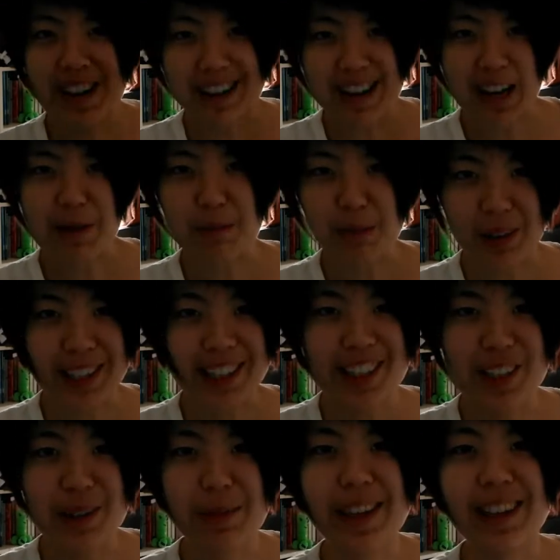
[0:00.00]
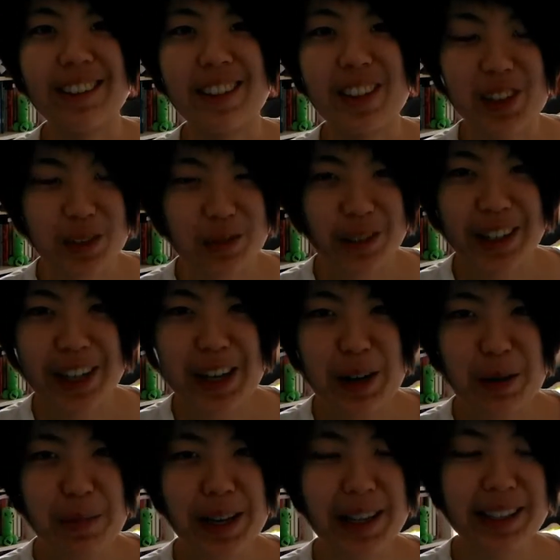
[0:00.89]
I'm planning to make another
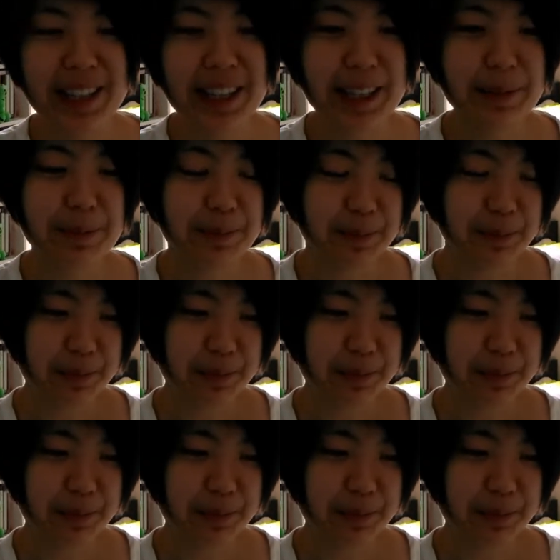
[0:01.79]
video about that.